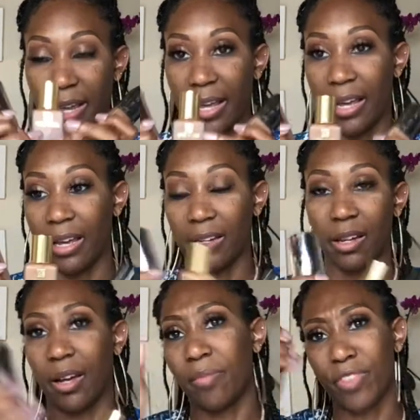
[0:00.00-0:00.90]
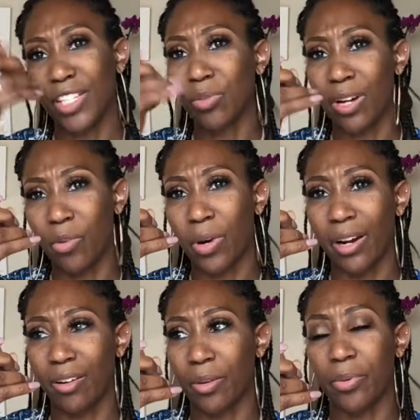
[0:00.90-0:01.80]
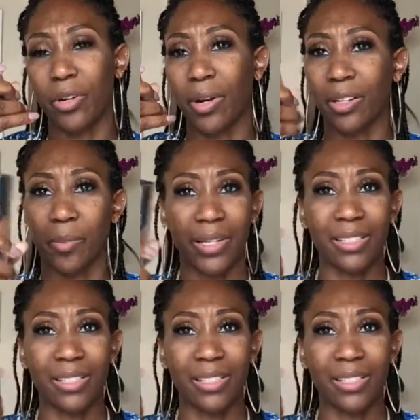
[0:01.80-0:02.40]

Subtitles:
And this one I'll wear on a pretty regular basis.